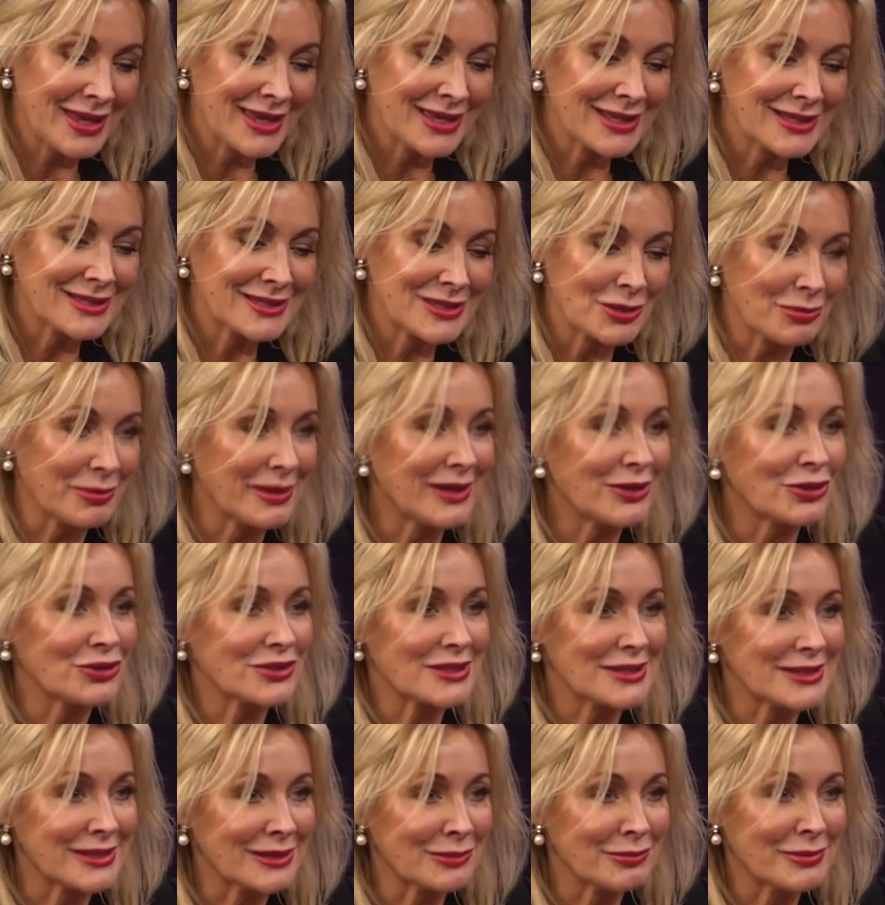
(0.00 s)
So we looked
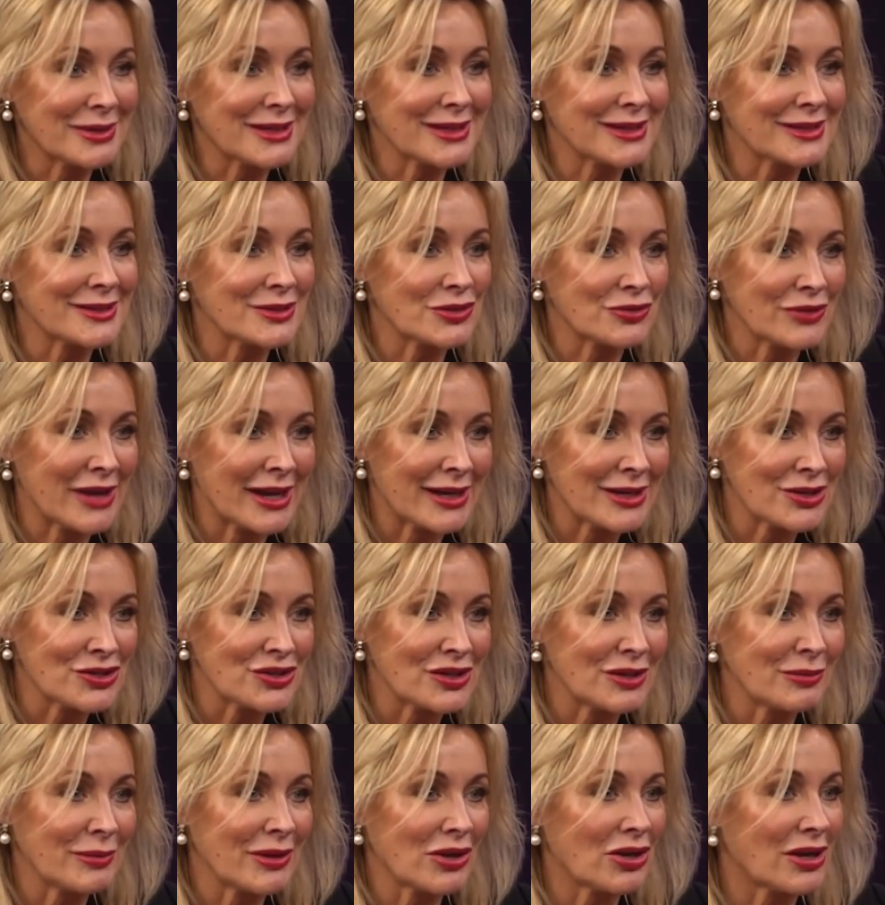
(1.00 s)
at it, we did a
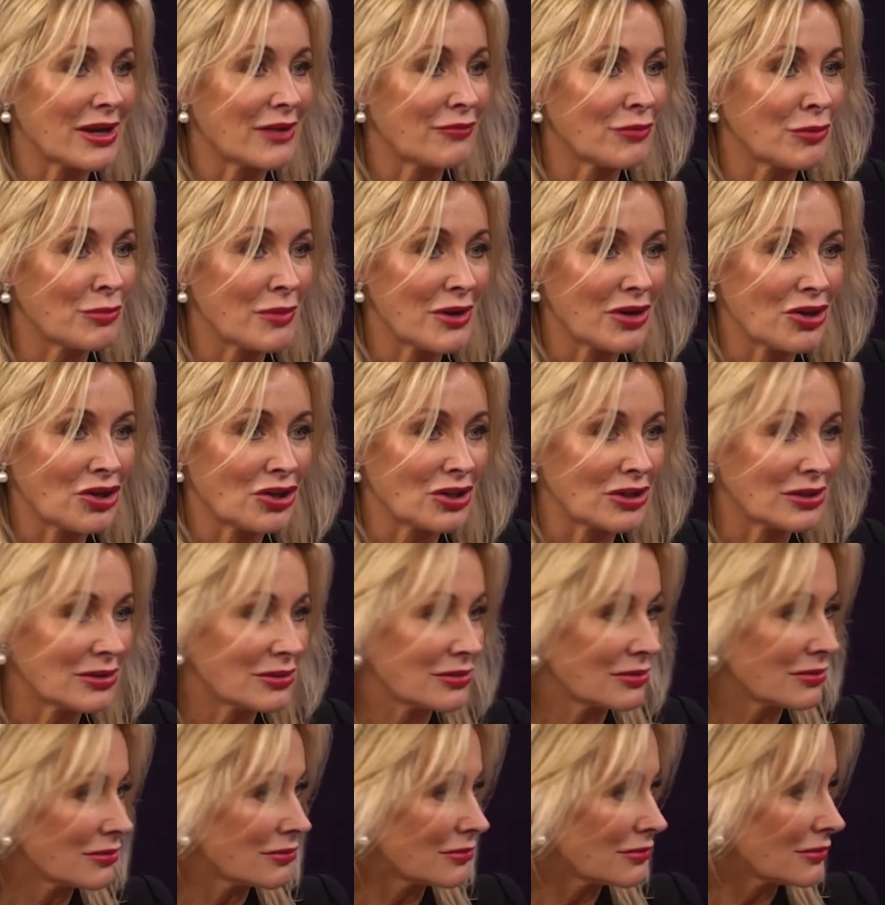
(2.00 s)
strategy, we got everyone
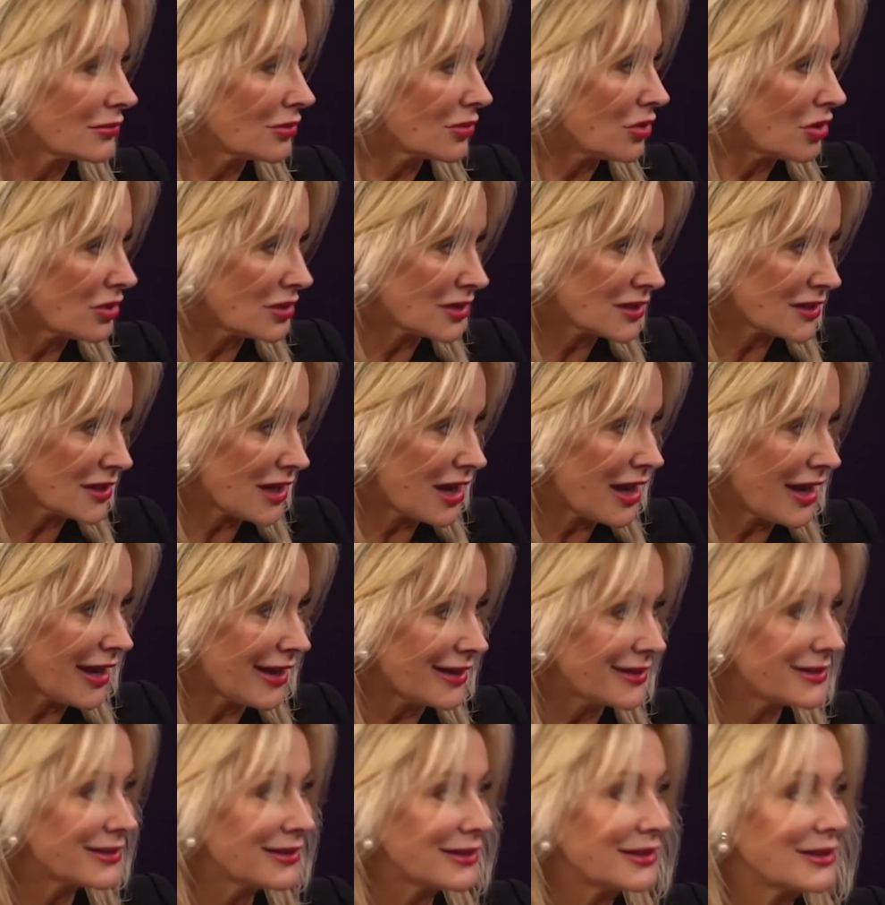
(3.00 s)
on
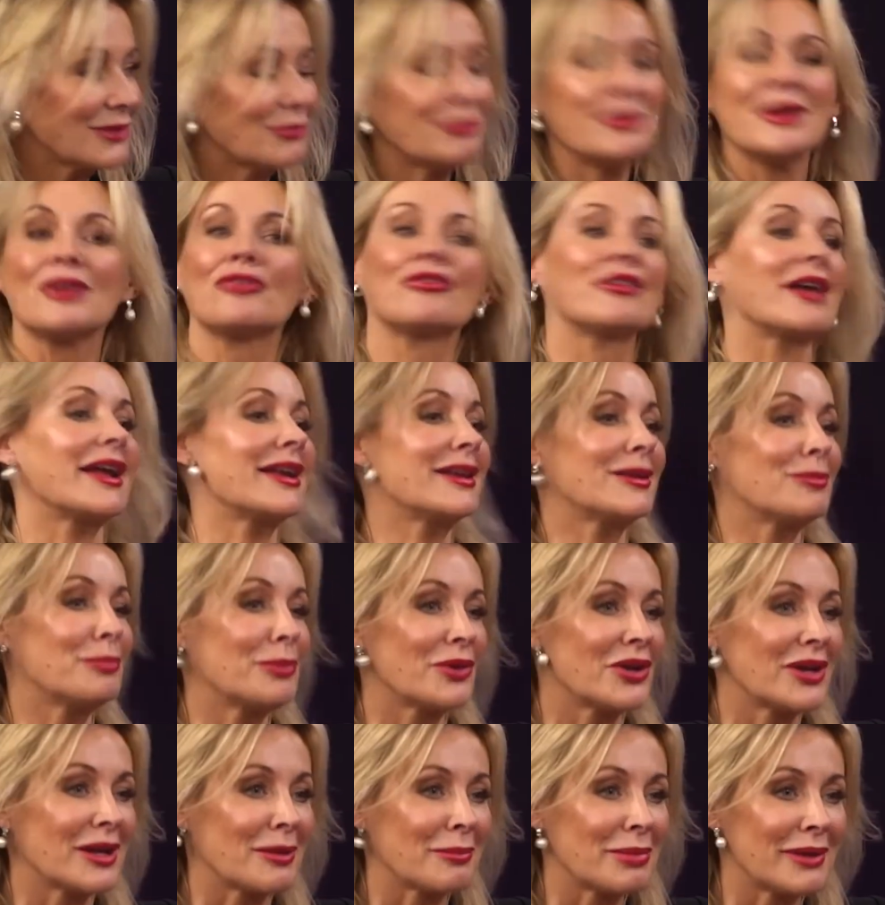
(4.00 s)
side, we created a
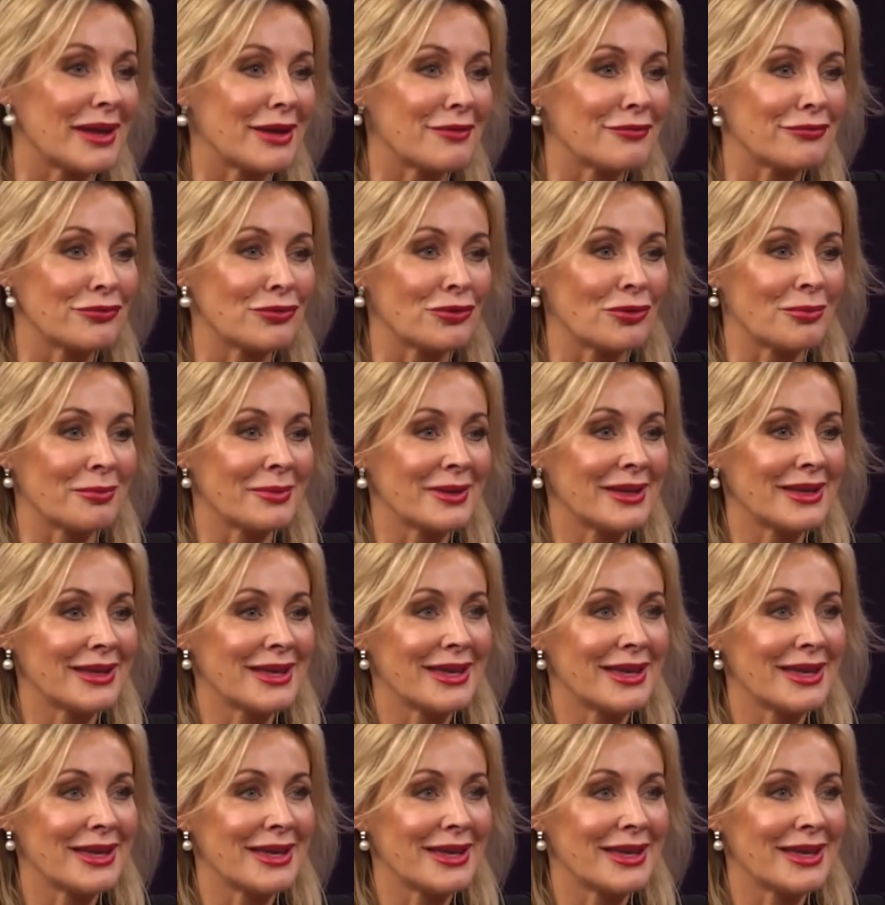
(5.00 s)
burning platform,